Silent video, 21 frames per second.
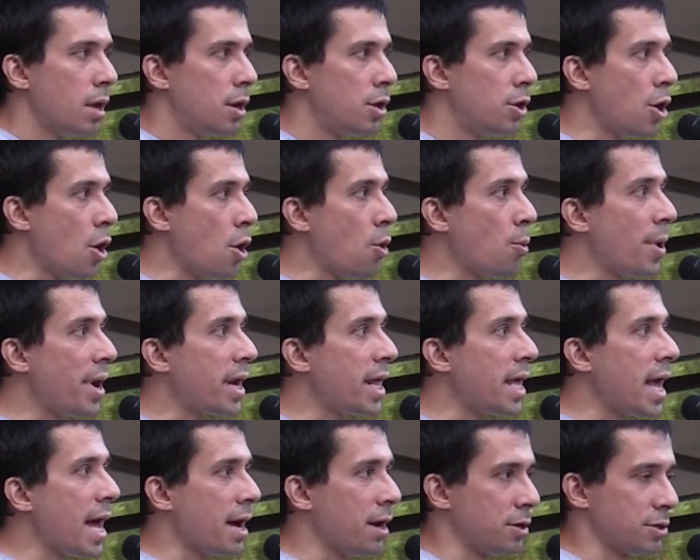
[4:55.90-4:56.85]

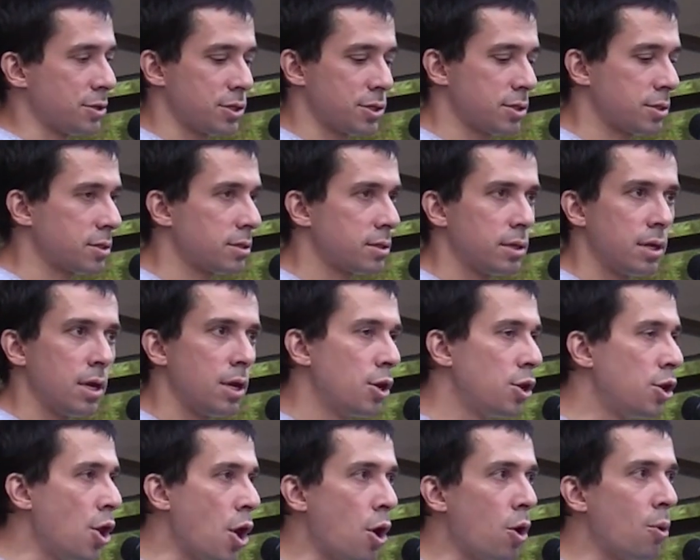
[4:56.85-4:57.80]
Nobody else.
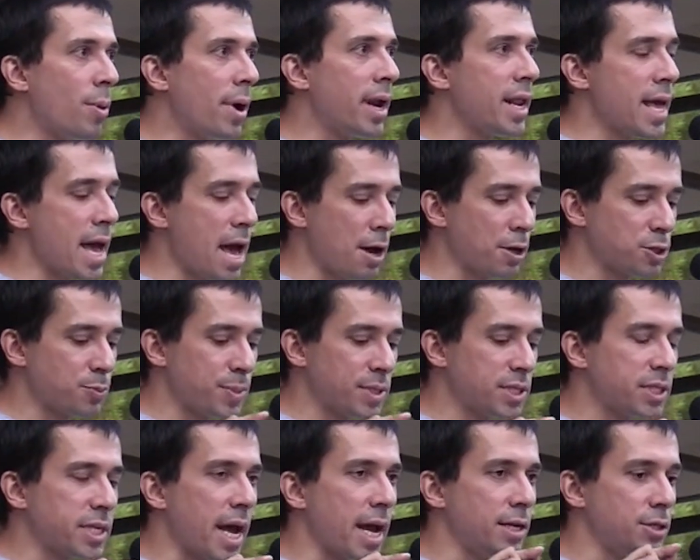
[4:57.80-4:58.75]
Nobody else
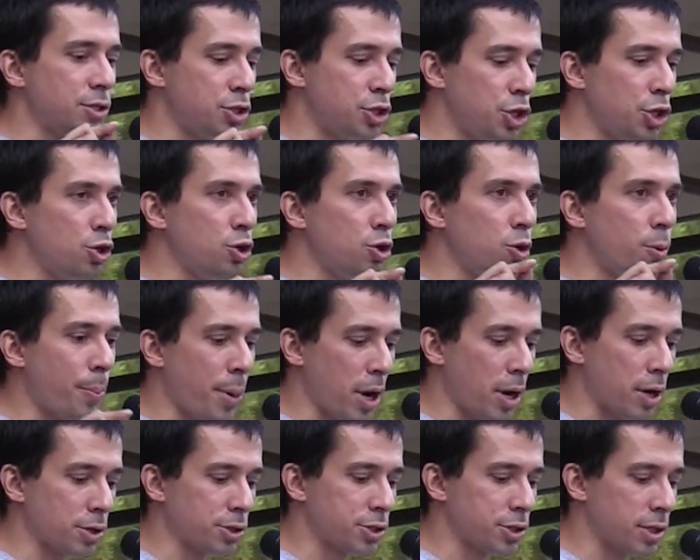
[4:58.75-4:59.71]
besides you
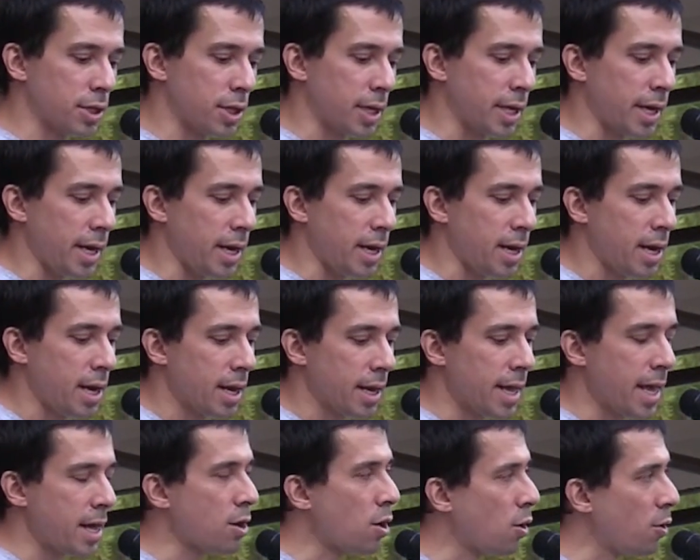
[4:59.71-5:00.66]
personally
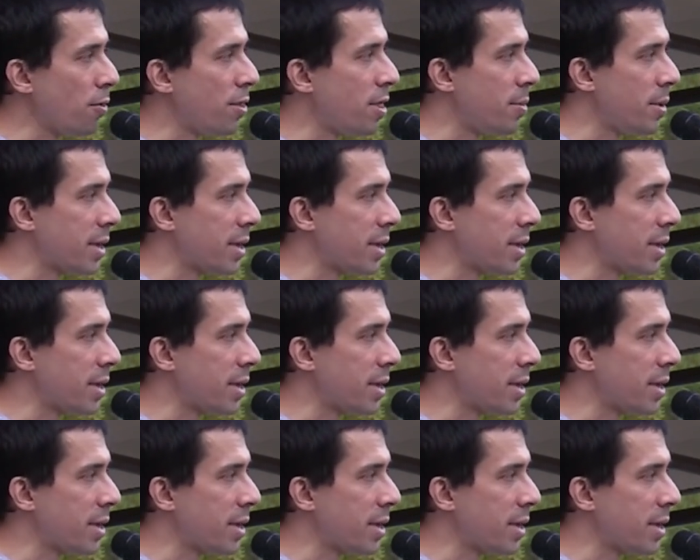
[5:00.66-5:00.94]
can hold them